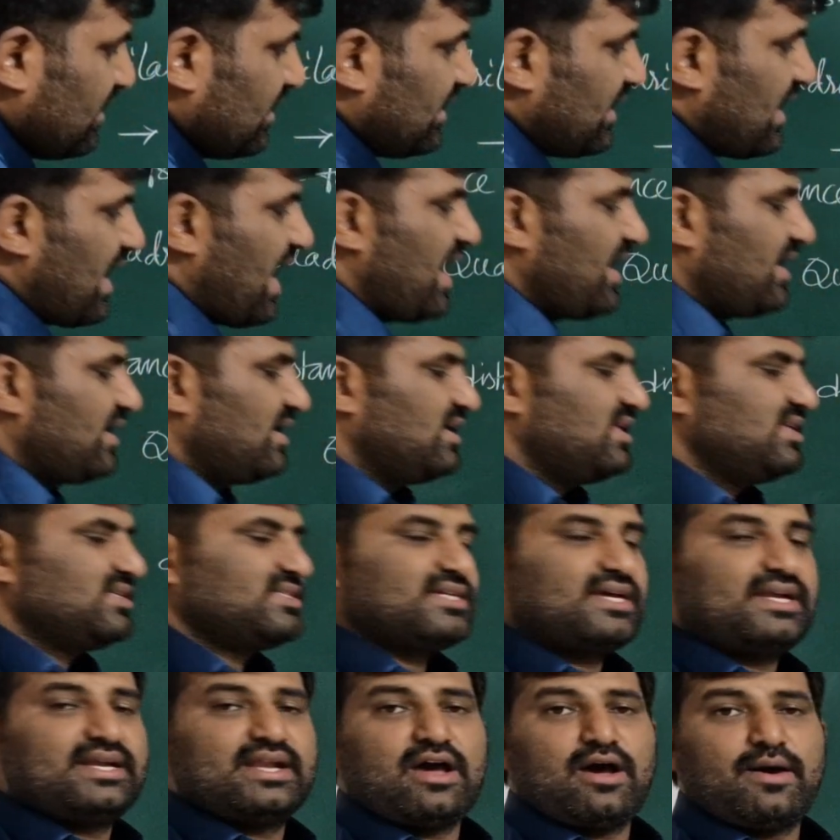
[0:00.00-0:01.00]

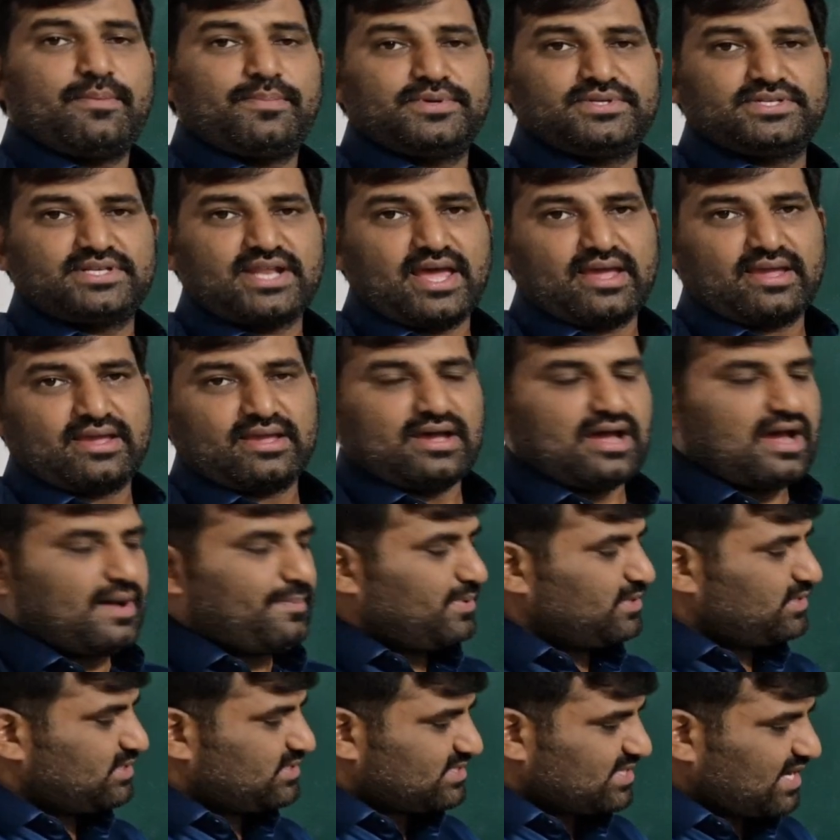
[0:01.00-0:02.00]
Diagonals and
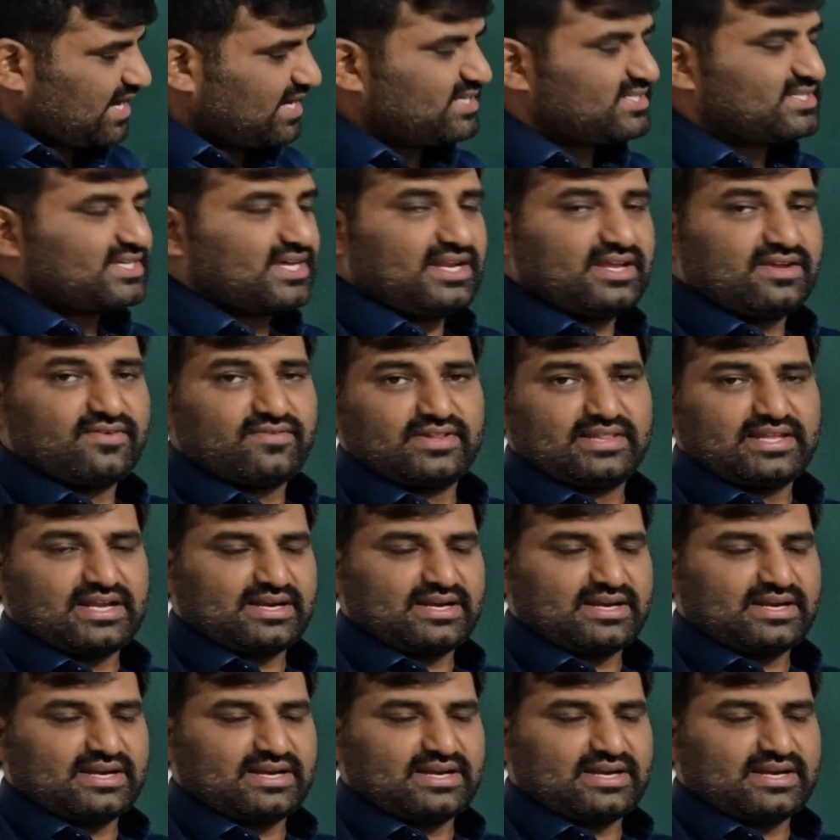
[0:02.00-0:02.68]
opposite sides are equal.